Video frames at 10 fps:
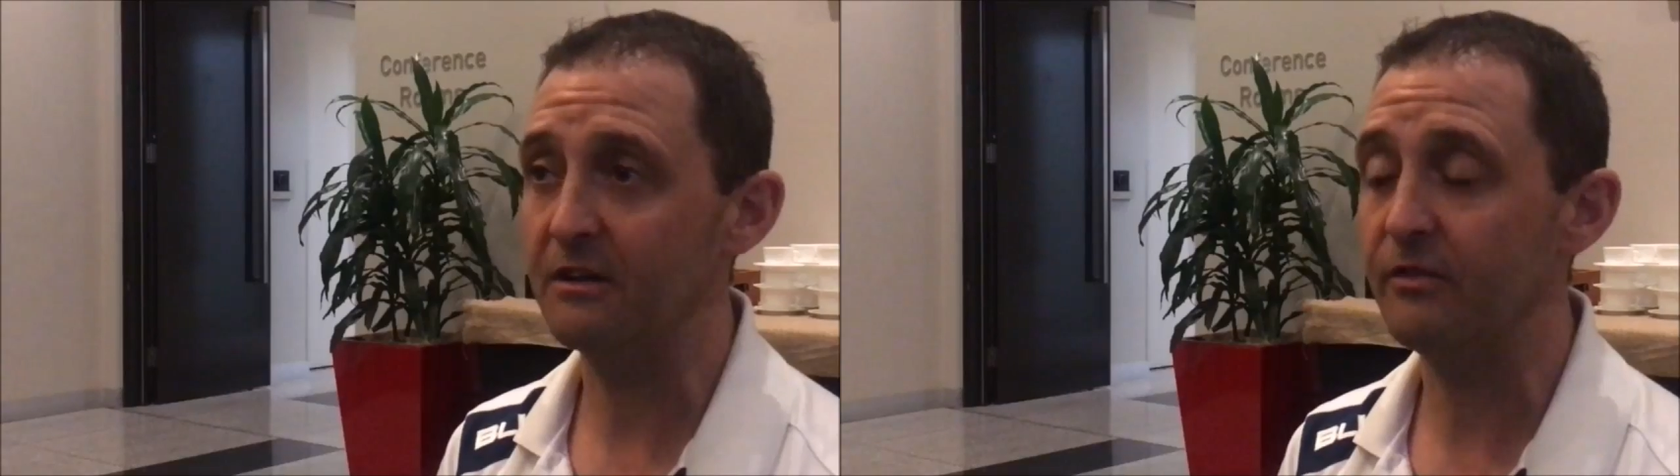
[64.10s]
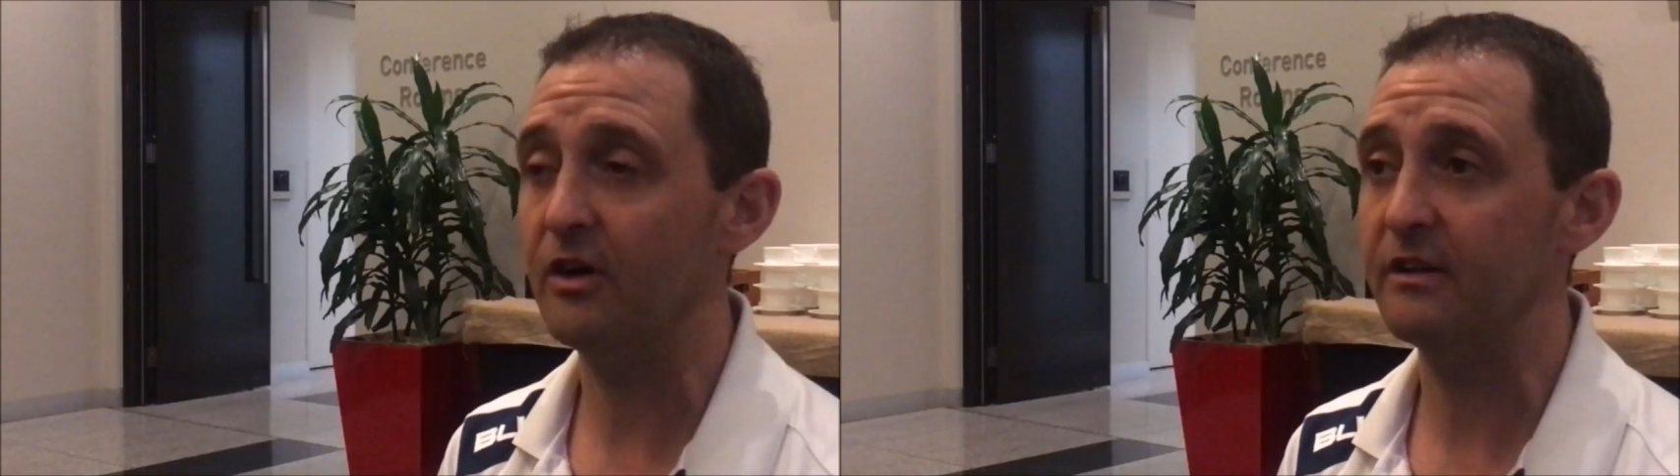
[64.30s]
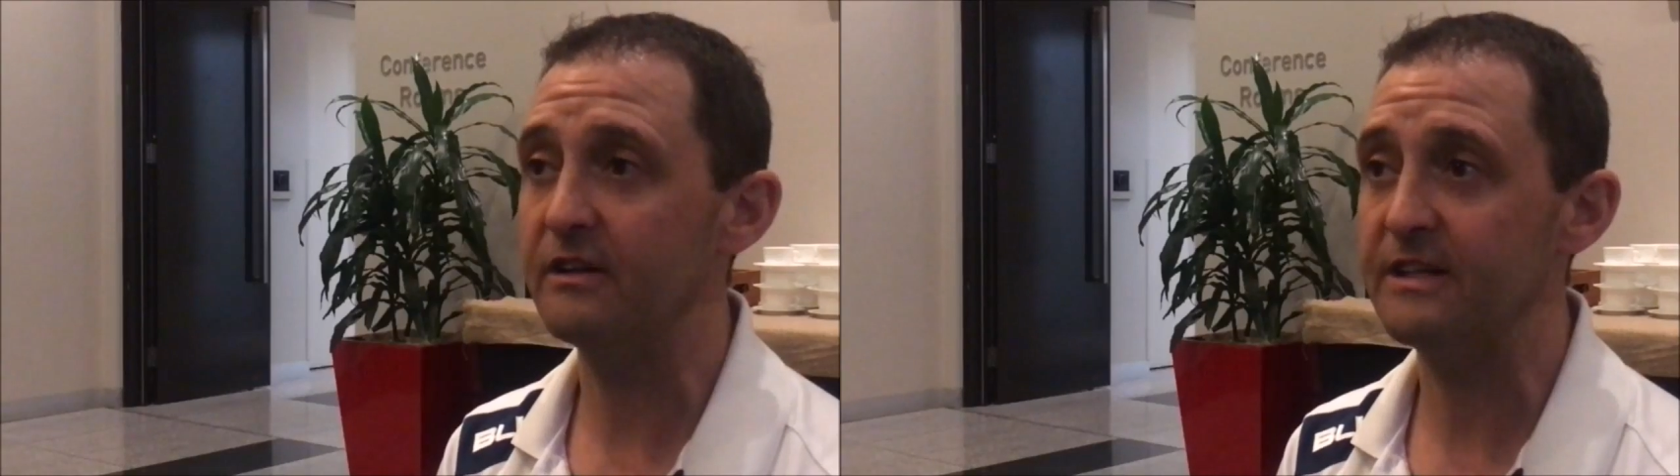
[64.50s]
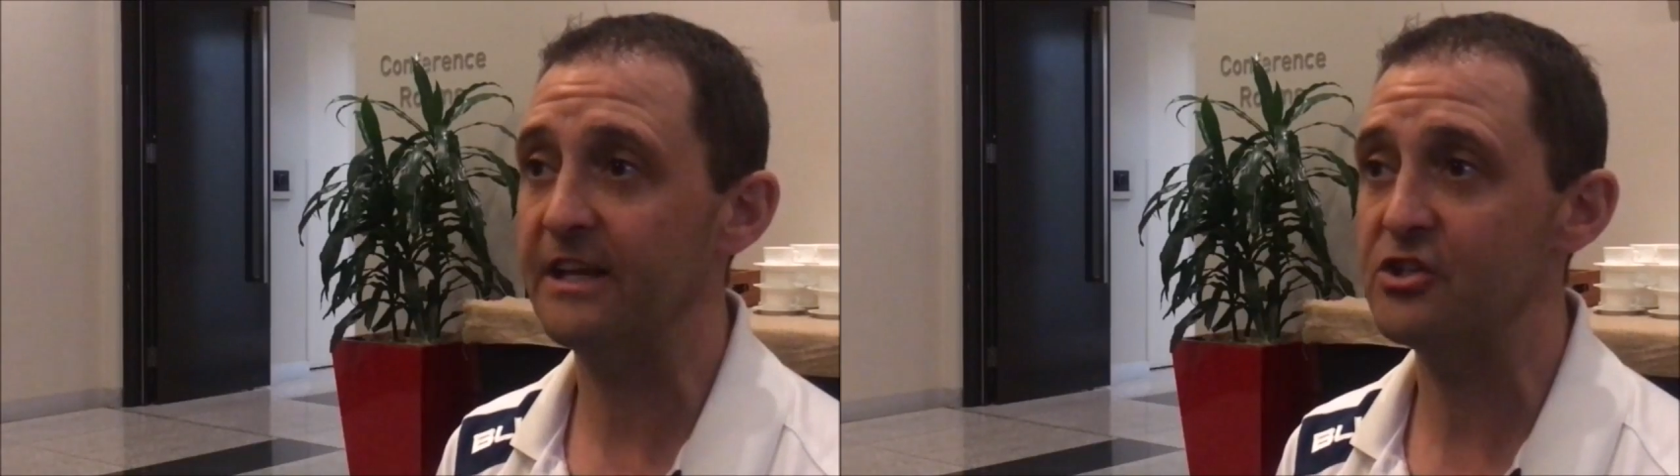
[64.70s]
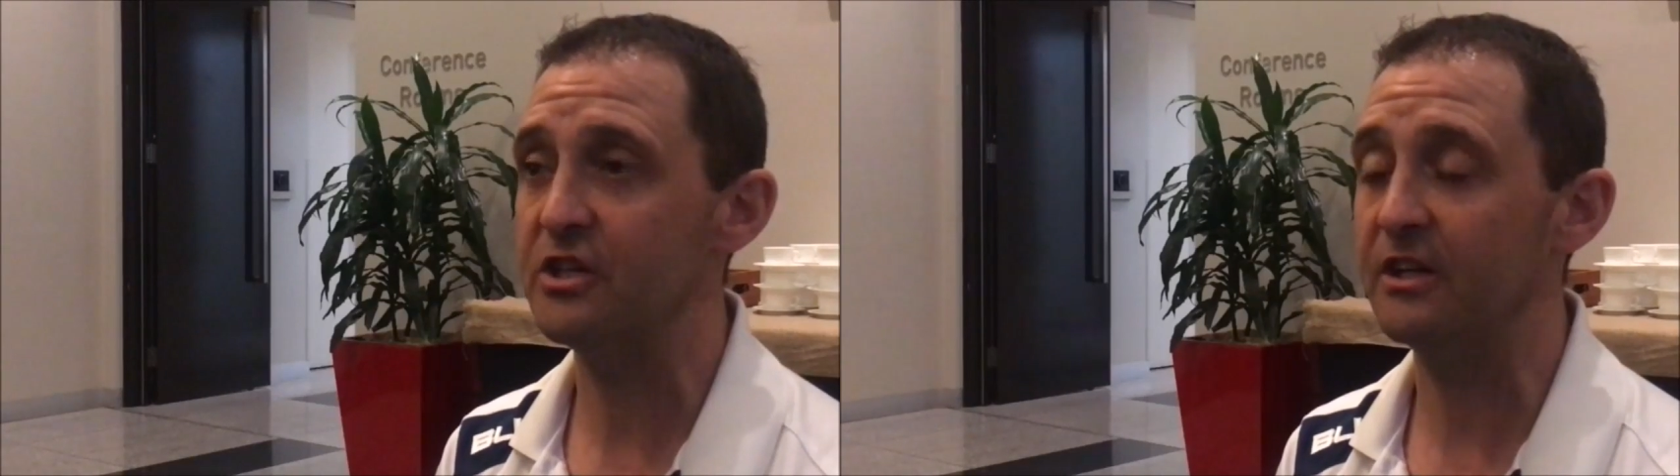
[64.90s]
undivided
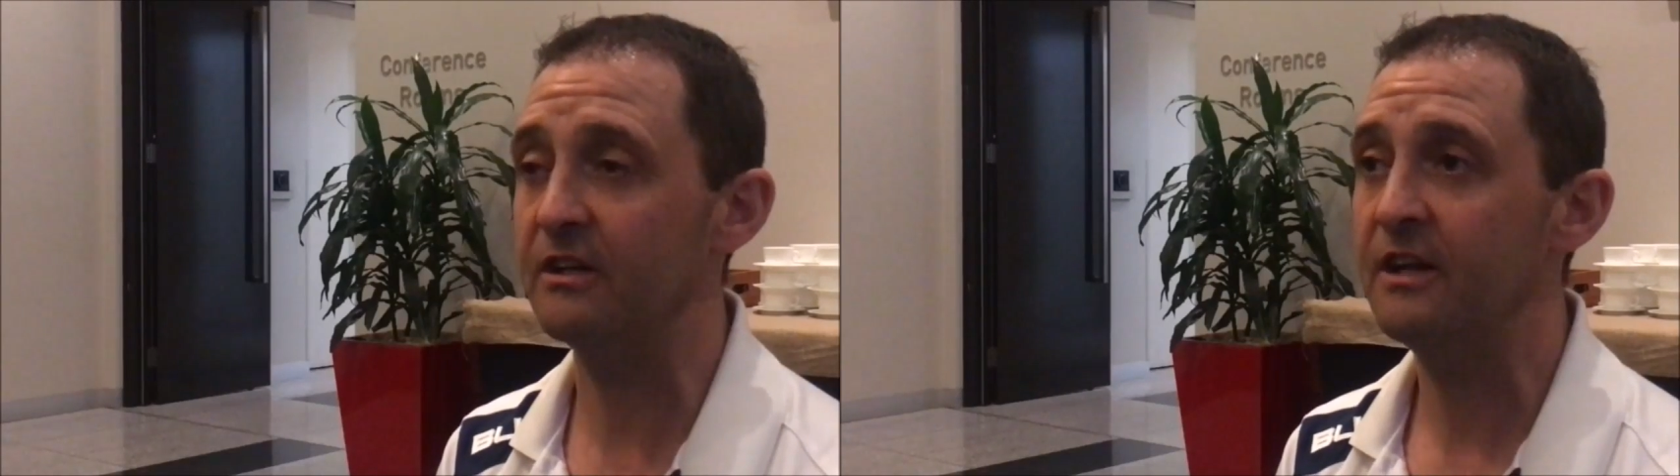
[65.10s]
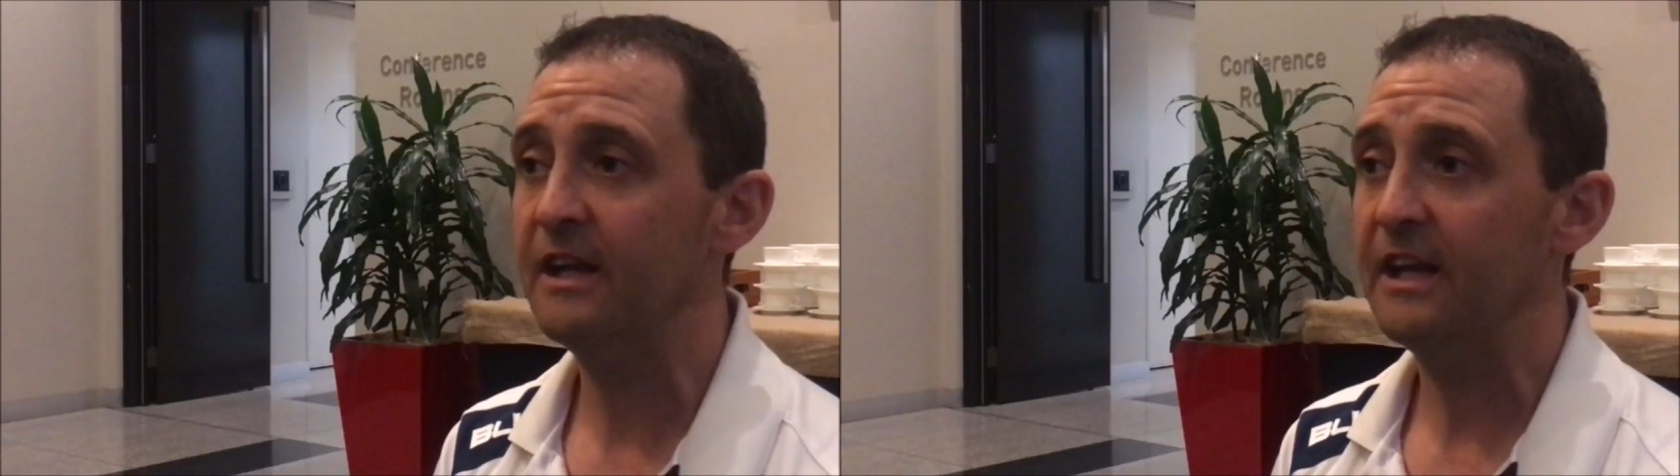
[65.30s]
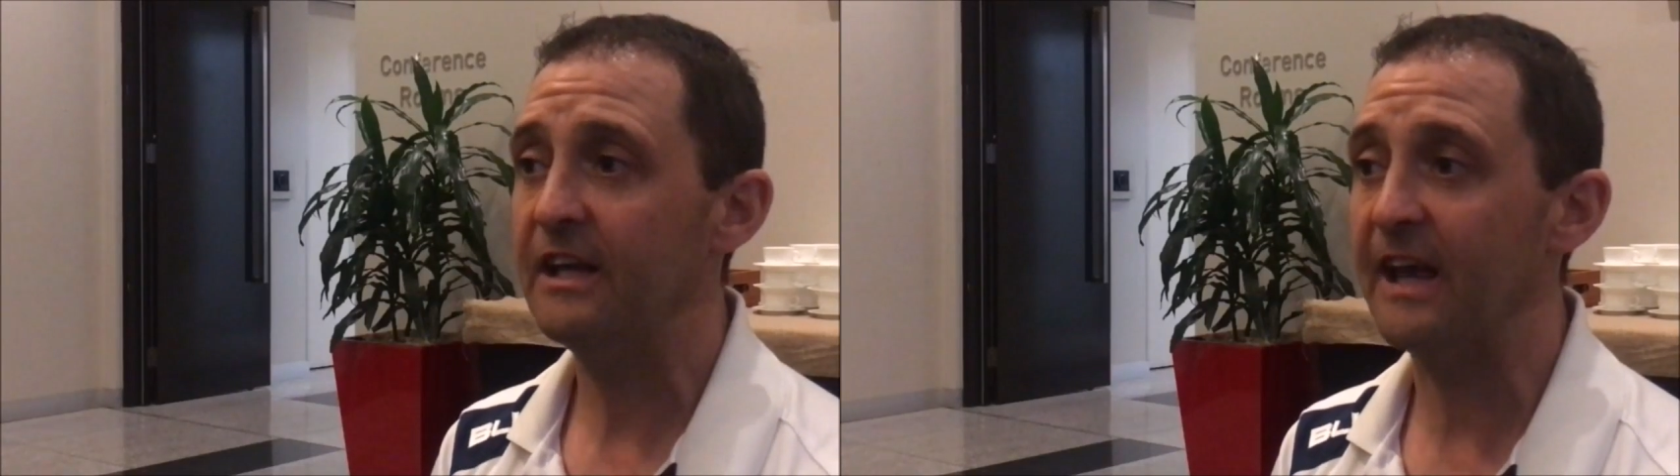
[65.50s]
attention. And